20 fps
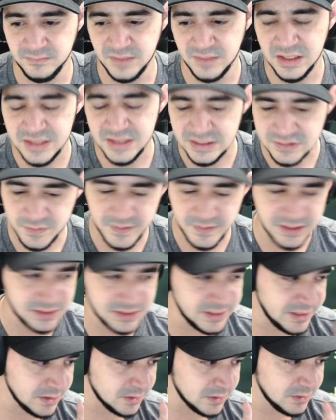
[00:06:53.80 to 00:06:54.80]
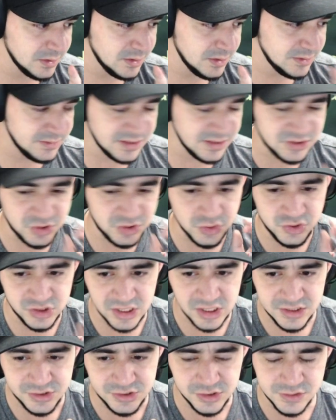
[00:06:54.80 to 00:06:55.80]
Now, to be clear, the
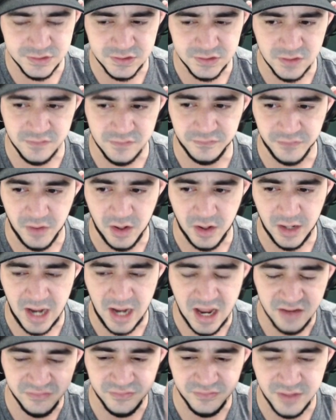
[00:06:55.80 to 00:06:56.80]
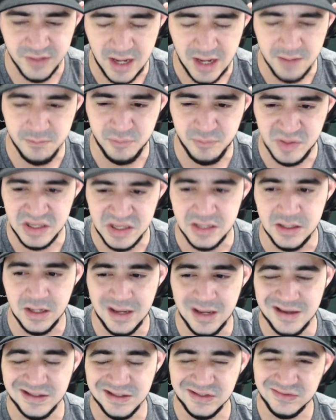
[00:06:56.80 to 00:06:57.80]
suggestions so far have not been
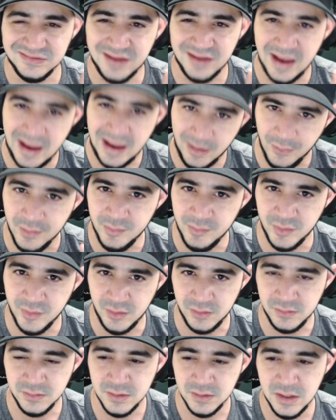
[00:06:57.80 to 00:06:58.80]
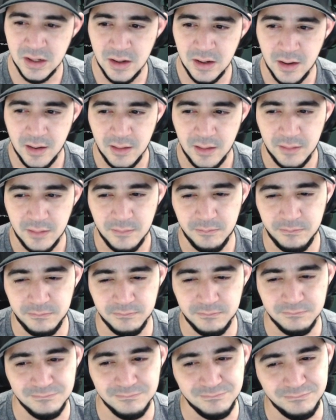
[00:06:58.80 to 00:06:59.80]
terrible,
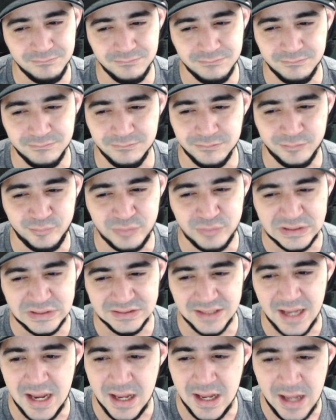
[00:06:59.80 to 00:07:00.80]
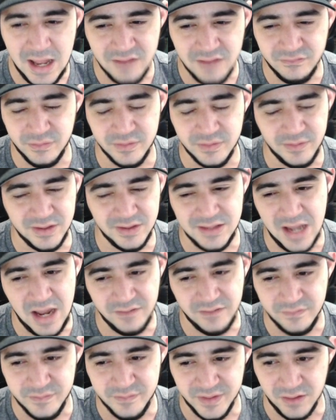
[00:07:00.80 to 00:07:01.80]
but they
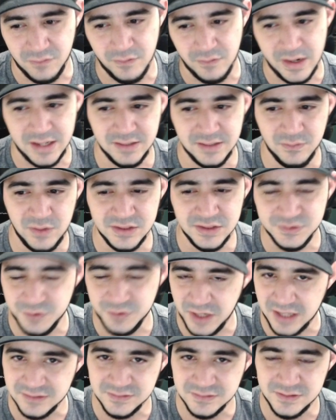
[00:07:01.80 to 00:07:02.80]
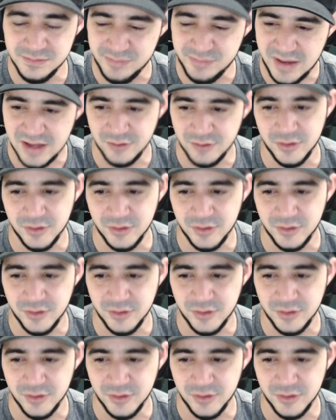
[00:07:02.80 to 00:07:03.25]
haven't been great. Once we got to the battle